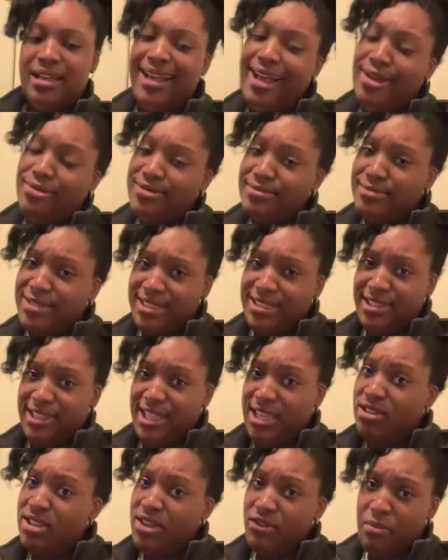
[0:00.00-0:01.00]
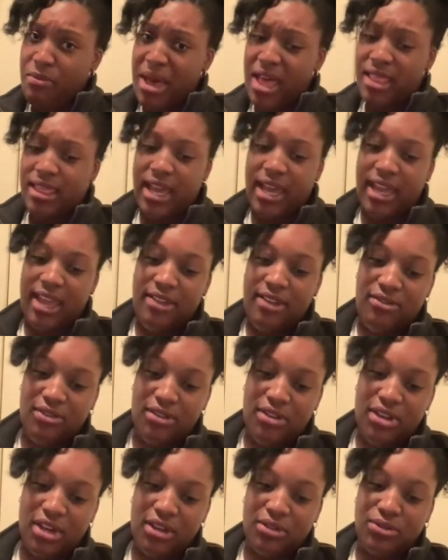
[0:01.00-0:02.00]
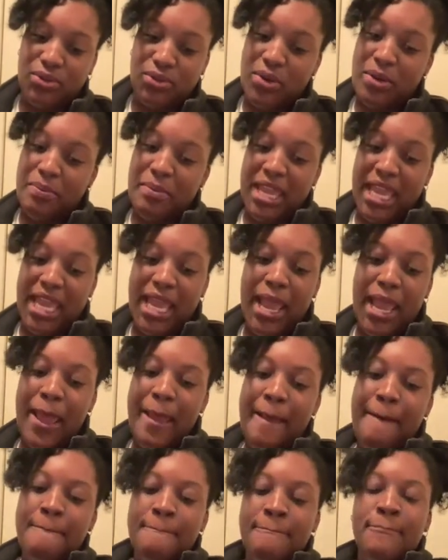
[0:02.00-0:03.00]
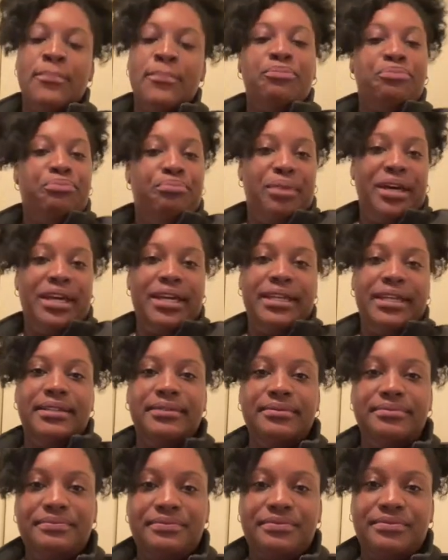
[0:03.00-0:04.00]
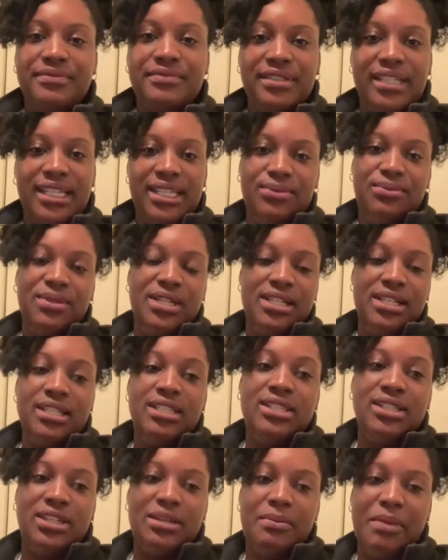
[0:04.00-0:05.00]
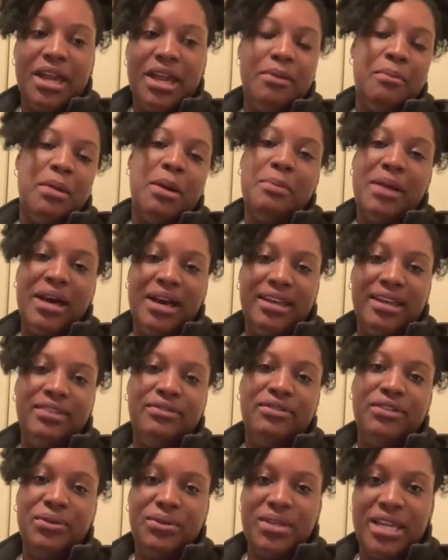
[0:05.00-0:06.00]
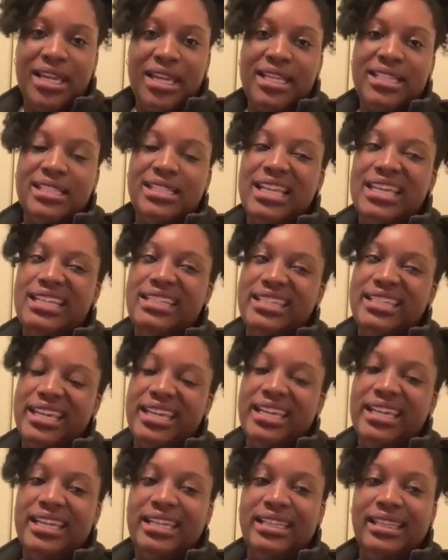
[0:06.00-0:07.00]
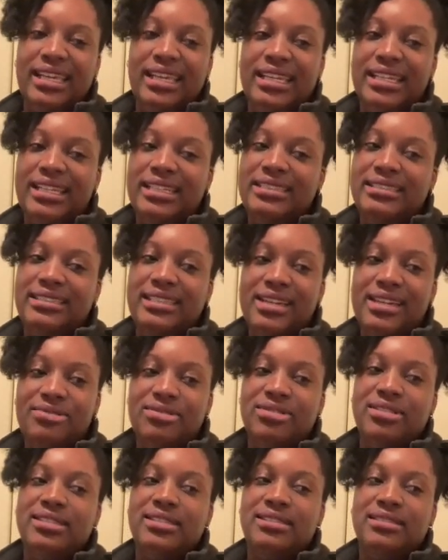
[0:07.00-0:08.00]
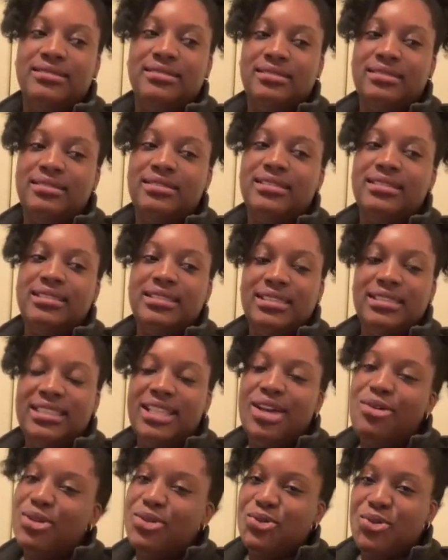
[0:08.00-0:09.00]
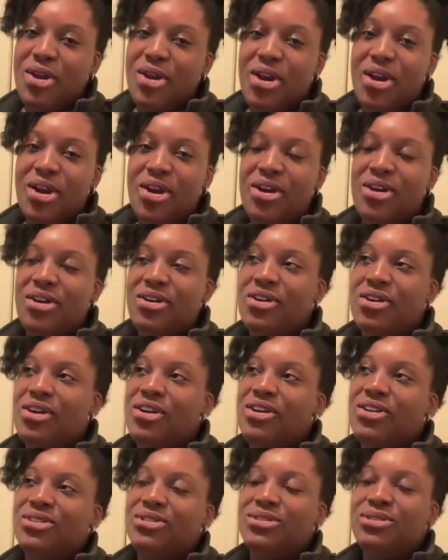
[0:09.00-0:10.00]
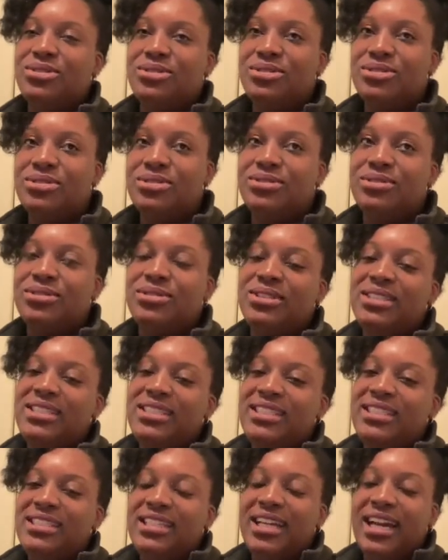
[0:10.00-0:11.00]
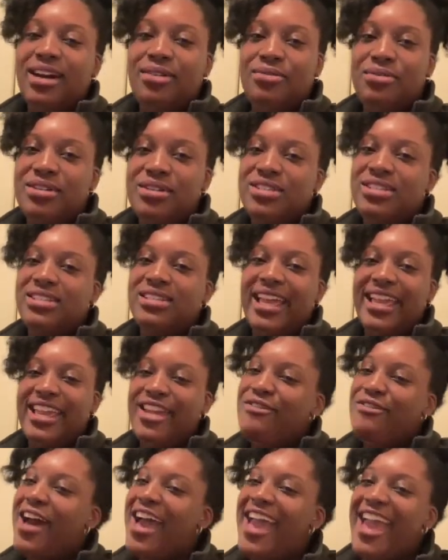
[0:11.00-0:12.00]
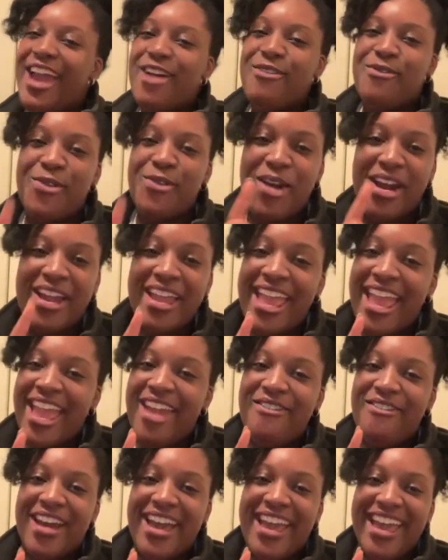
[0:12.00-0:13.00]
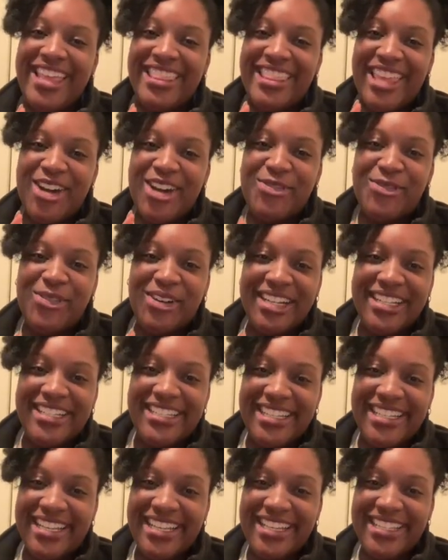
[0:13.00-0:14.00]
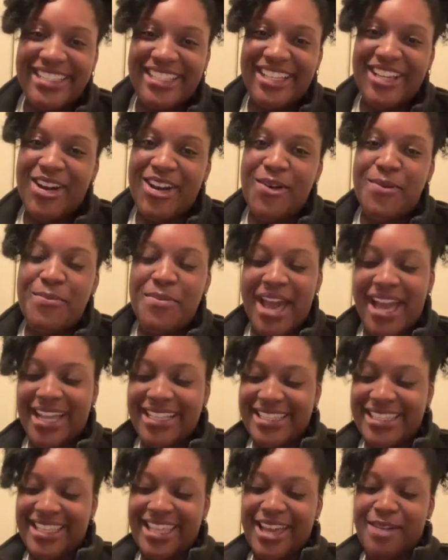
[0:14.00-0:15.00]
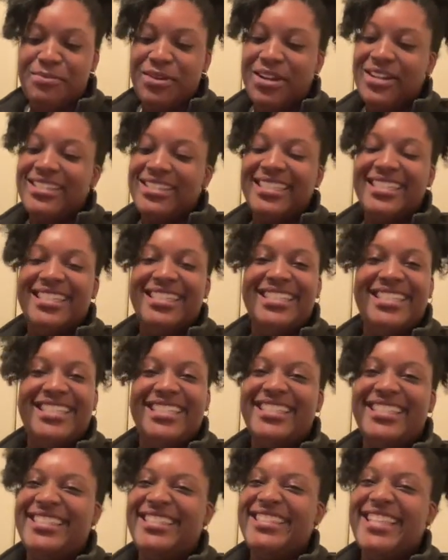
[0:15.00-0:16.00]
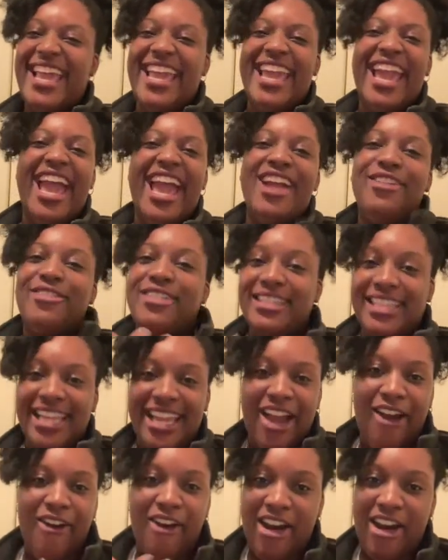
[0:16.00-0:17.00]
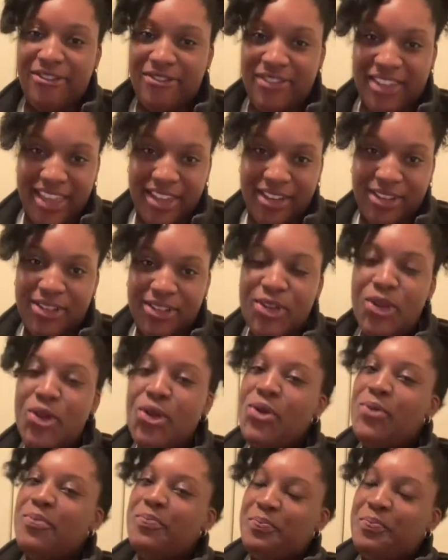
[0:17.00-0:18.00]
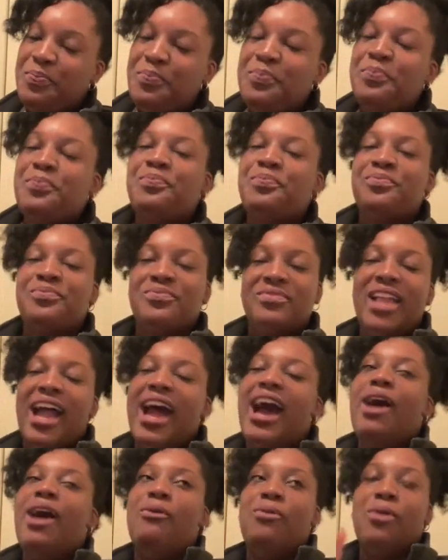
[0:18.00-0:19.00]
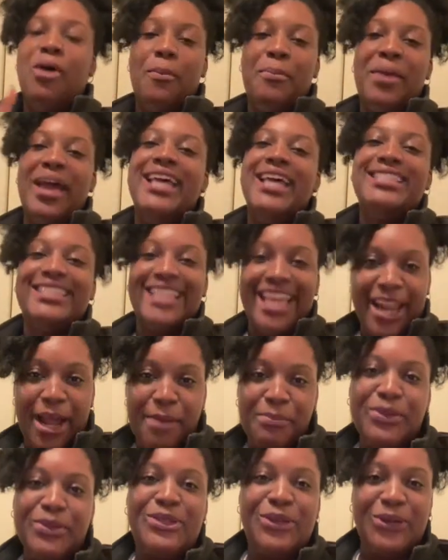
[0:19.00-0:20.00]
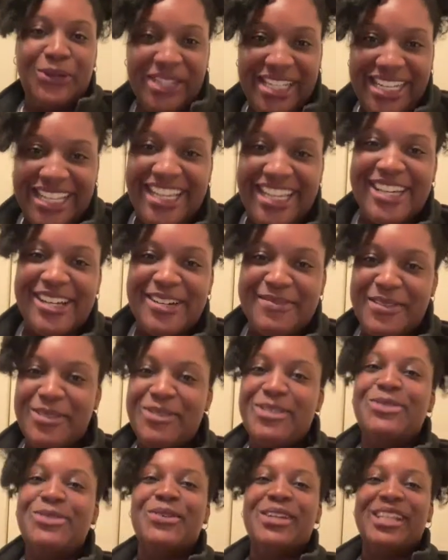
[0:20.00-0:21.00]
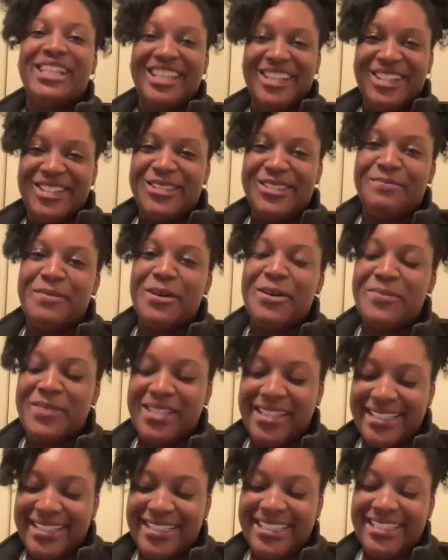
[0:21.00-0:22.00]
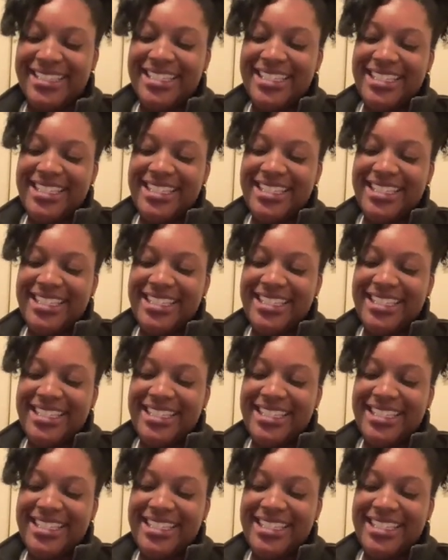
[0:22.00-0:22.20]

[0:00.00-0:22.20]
I was still living my life, doing me. But it was on the back of my mind a few days, like, dang, like that was wrong, or ooh, I wish, like, if I had that one chance to go back to that person and just say everything how I felt, I won't pass that opportunity up. It was one of those moments.